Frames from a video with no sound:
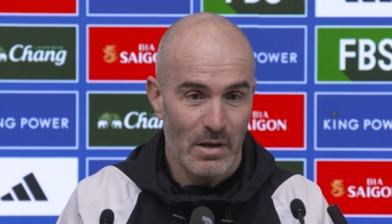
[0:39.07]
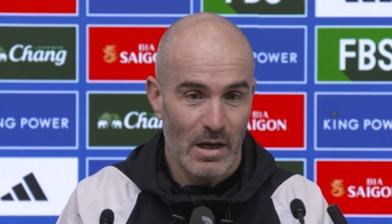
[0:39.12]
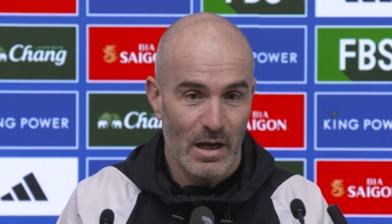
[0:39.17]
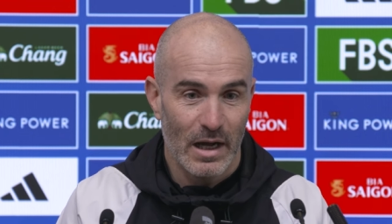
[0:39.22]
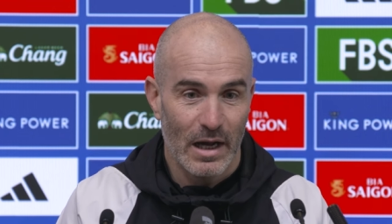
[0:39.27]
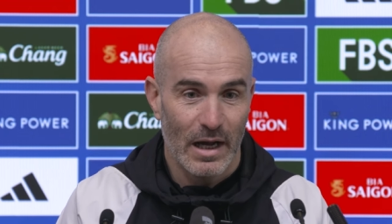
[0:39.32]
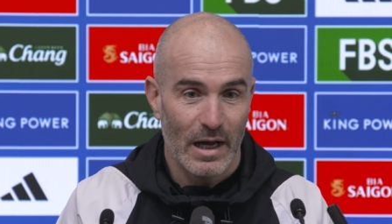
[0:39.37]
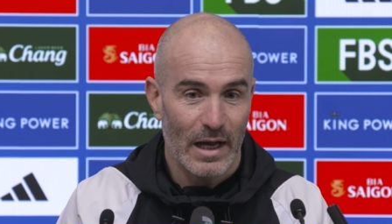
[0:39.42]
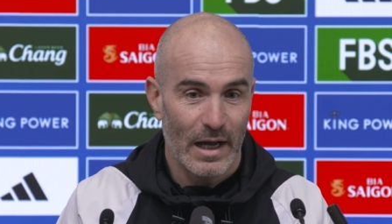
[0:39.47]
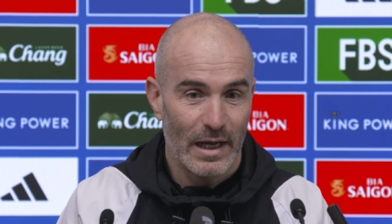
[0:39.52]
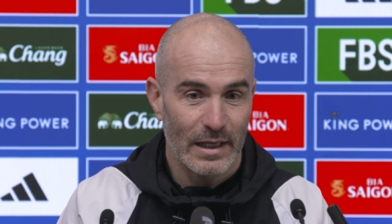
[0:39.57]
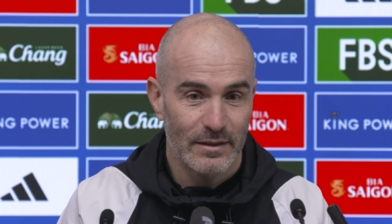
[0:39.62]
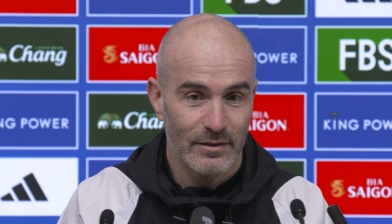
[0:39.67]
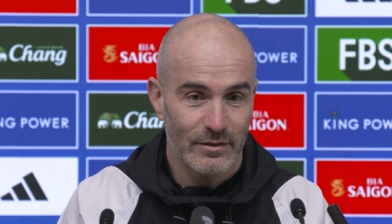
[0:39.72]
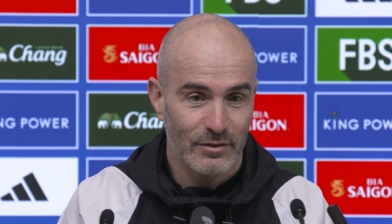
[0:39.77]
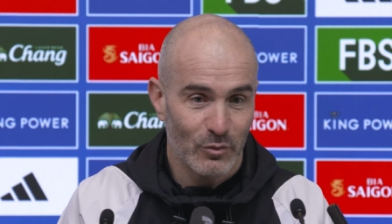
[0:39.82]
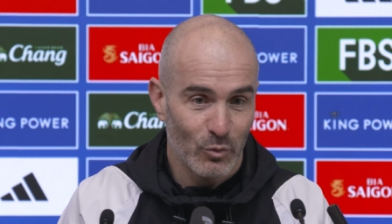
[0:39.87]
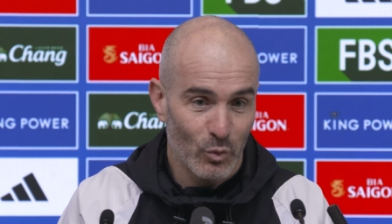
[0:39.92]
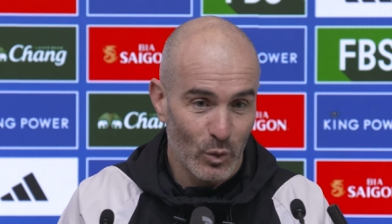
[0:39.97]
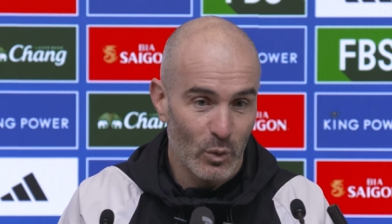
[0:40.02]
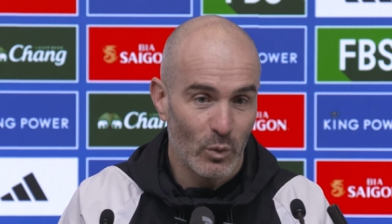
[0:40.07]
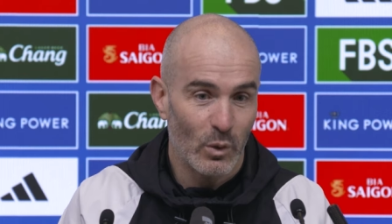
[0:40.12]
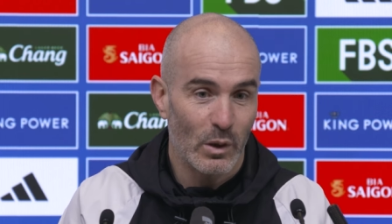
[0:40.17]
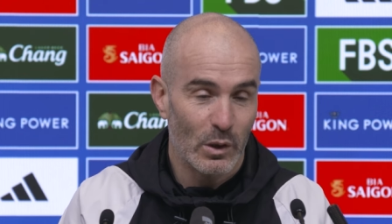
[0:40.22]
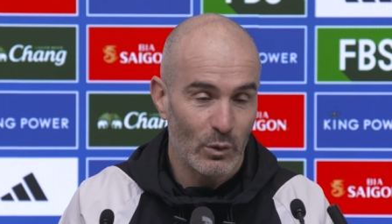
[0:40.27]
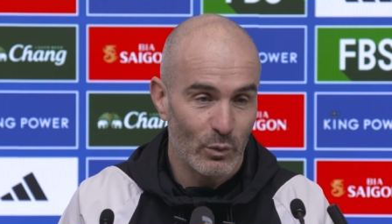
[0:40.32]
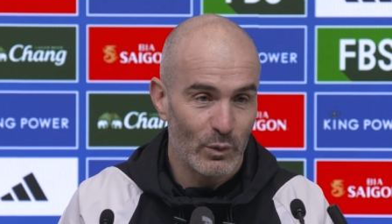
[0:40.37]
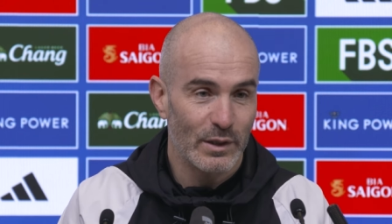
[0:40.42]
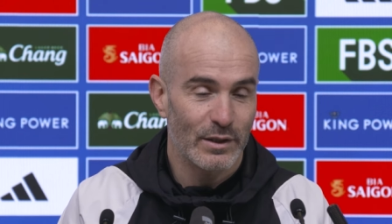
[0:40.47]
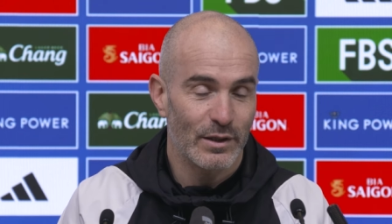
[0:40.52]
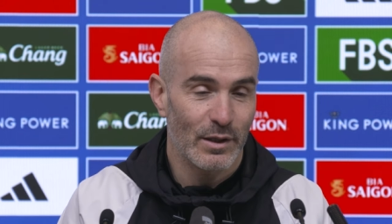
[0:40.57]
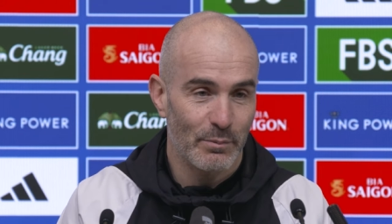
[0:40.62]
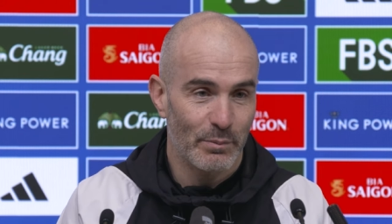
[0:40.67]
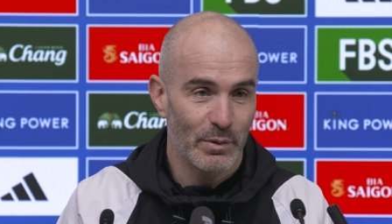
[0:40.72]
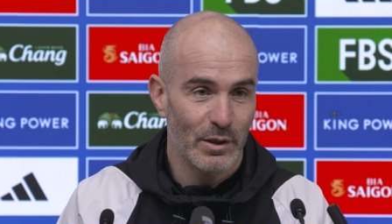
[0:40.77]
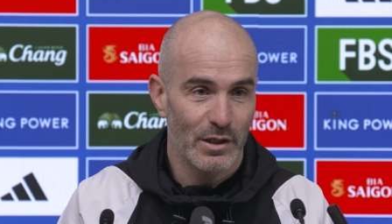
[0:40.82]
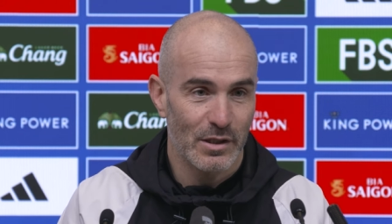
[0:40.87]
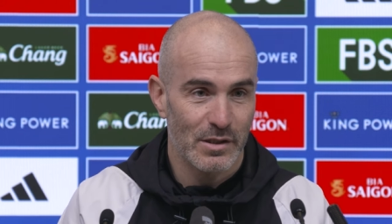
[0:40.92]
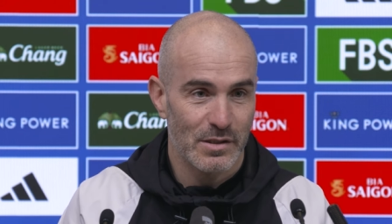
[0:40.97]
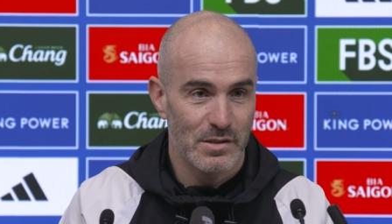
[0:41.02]
and we were with ten
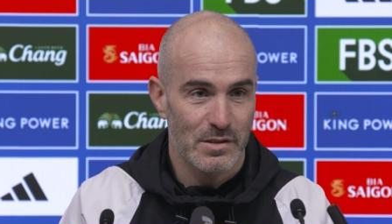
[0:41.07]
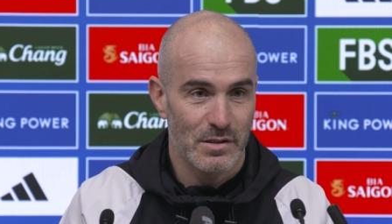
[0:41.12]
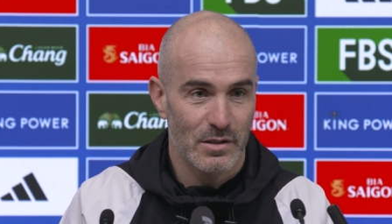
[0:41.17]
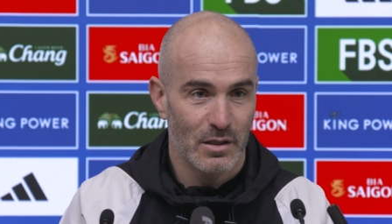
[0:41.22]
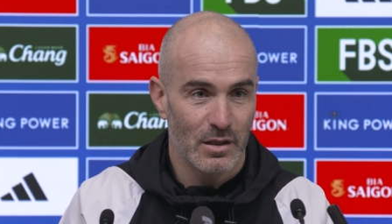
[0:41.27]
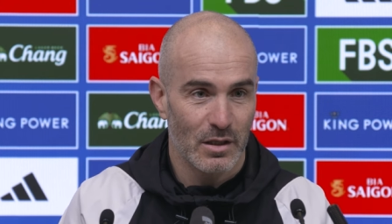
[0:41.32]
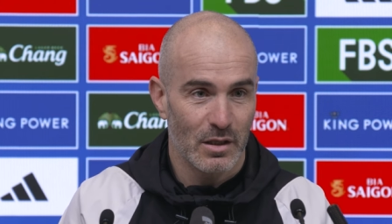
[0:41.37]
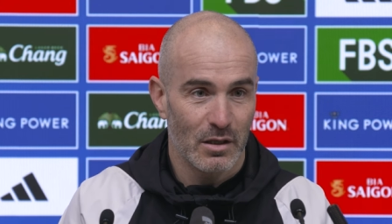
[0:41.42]
players.